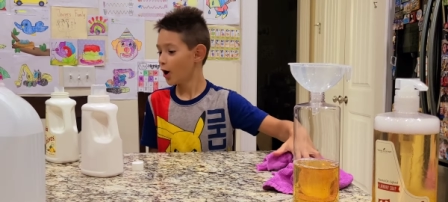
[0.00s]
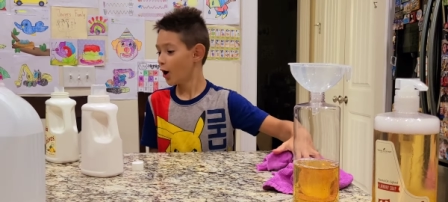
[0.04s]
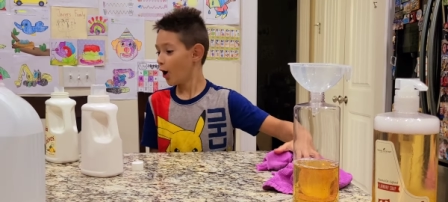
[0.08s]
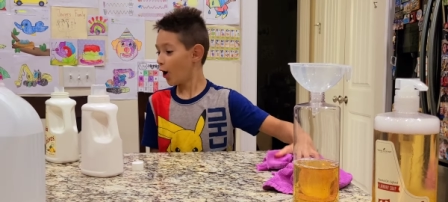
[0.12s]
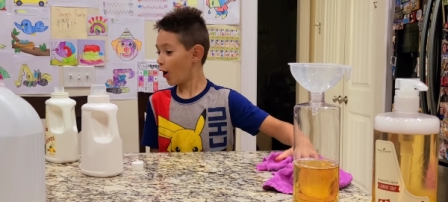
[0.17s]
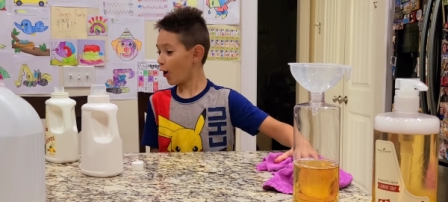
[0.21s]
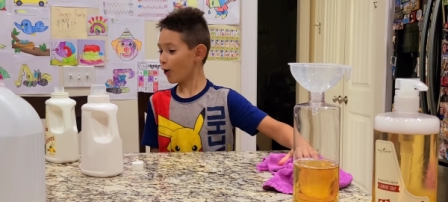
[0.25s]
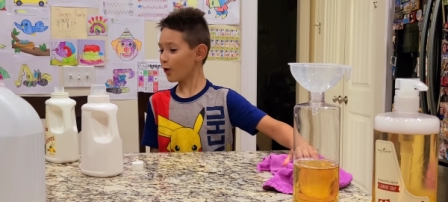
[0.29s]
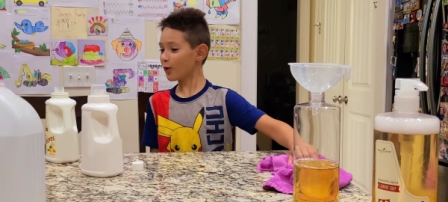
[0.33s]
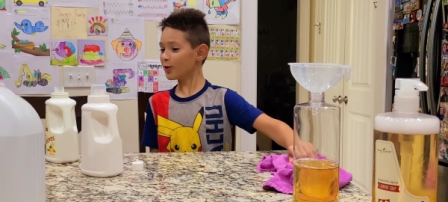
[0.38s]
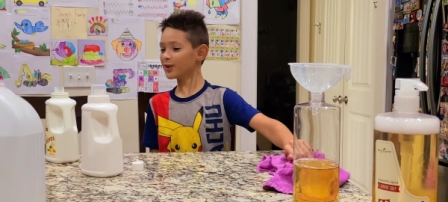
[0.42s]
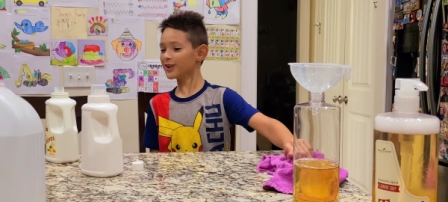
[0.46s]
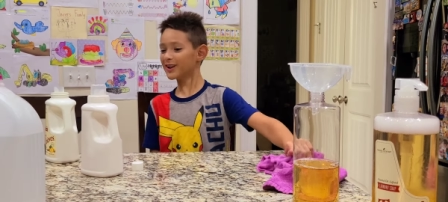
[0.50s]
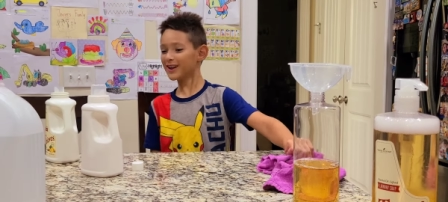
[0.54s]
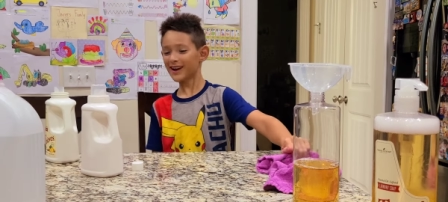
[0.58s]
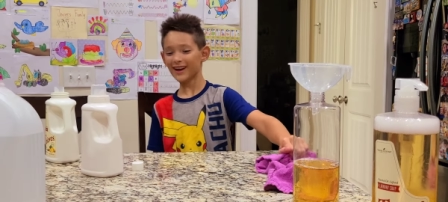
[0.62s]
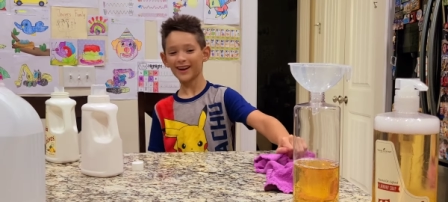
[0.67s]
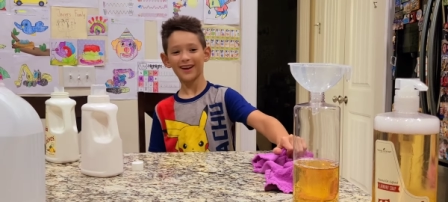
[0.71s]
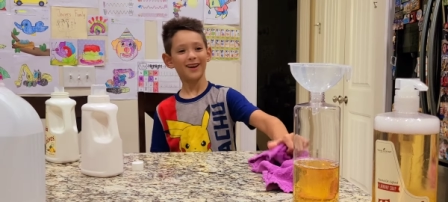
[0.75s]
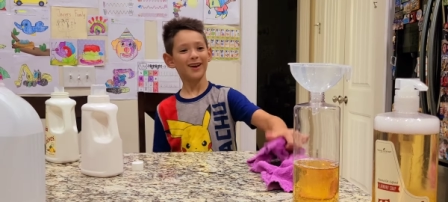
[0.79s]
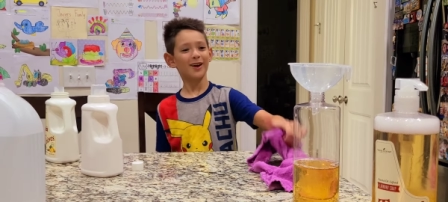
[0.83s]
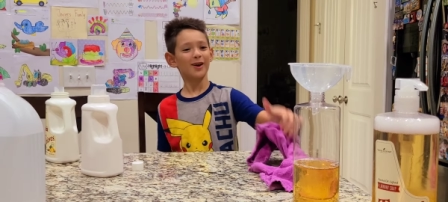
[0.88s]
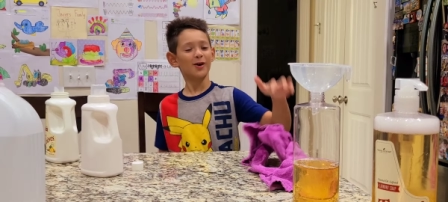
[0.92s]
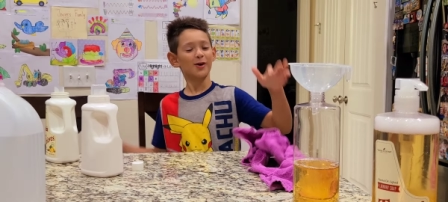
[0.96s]
Oh,
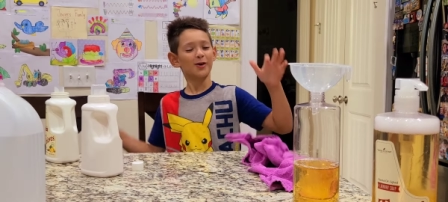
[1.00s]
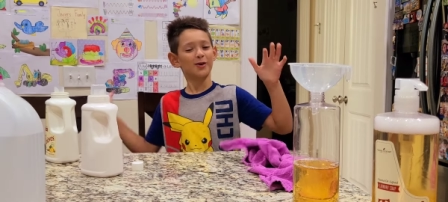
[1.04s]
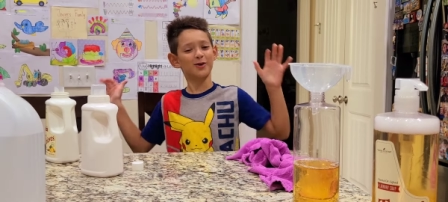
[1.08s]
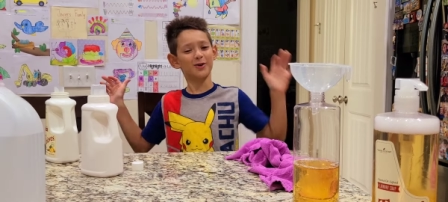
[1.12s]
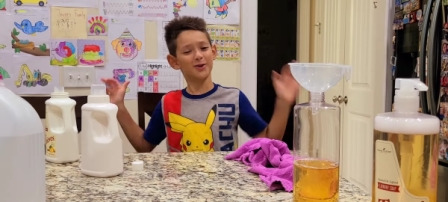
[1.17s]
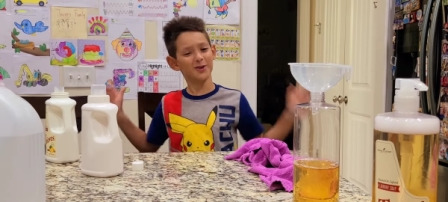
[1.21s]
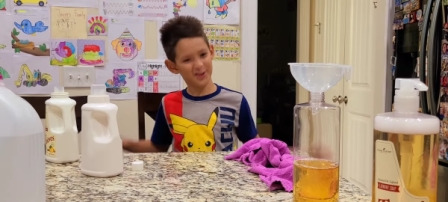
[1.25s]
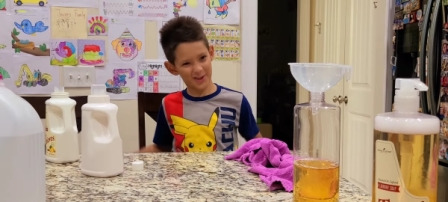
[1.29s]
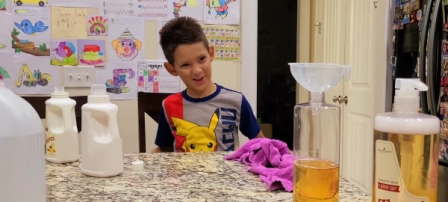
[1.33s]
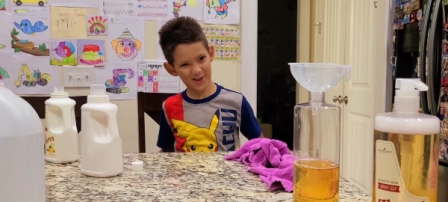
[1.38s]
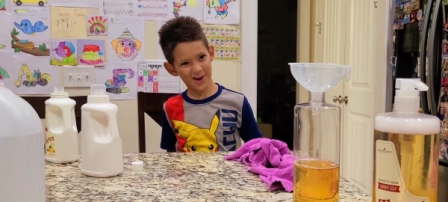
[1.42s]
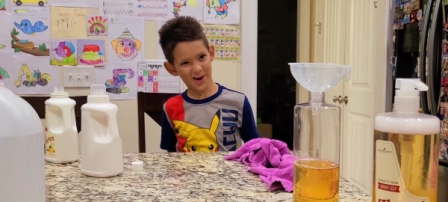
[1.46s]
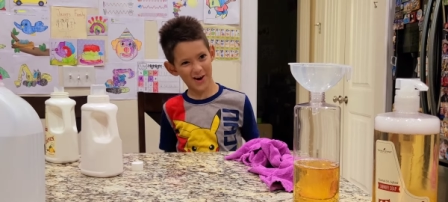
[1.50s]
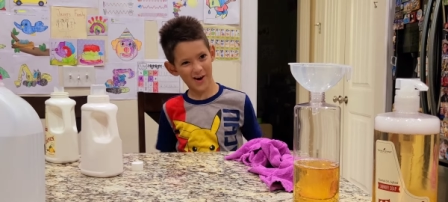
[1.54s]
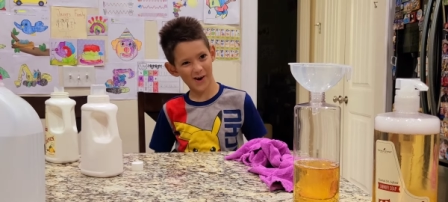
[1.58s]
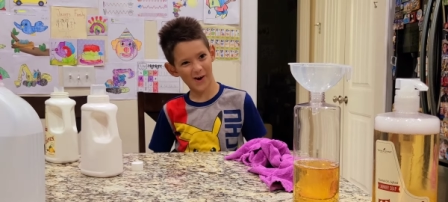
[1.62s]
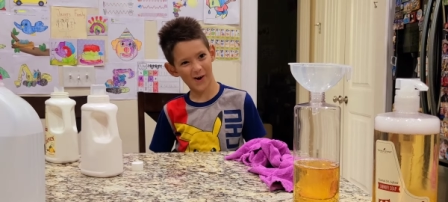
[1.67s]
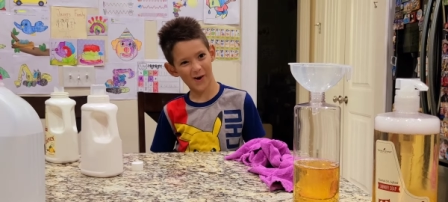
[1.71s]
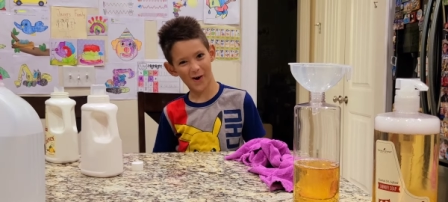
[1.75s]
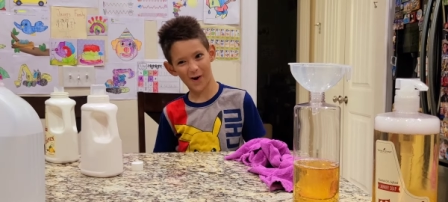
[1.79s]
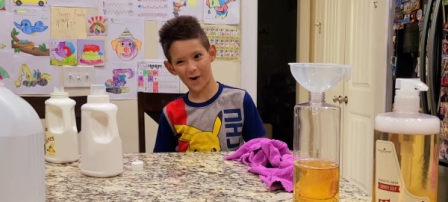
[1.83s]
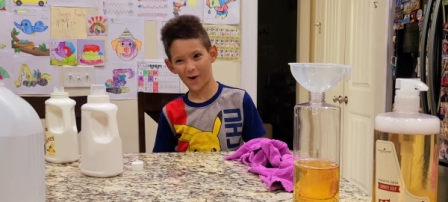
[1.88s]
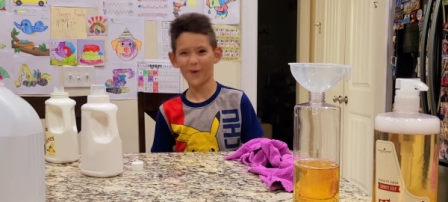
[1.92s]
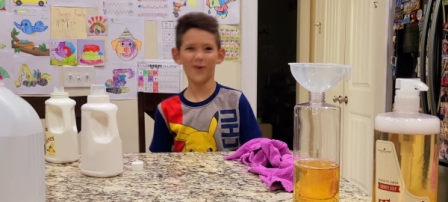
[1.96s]
yeah.
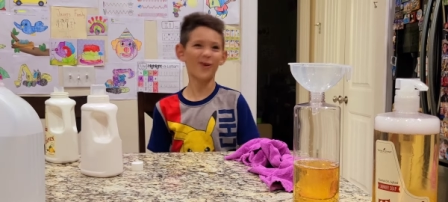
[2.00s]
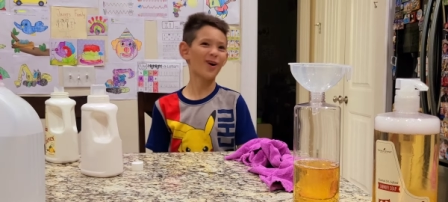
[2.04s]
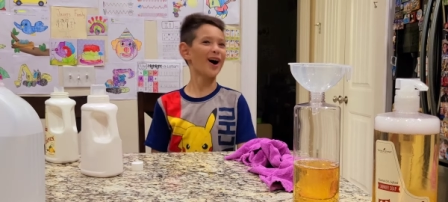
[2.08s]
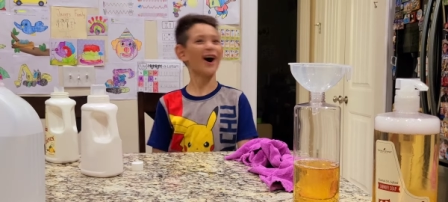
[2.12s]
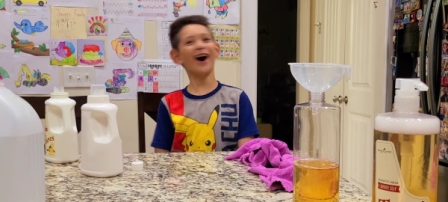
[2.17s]
No,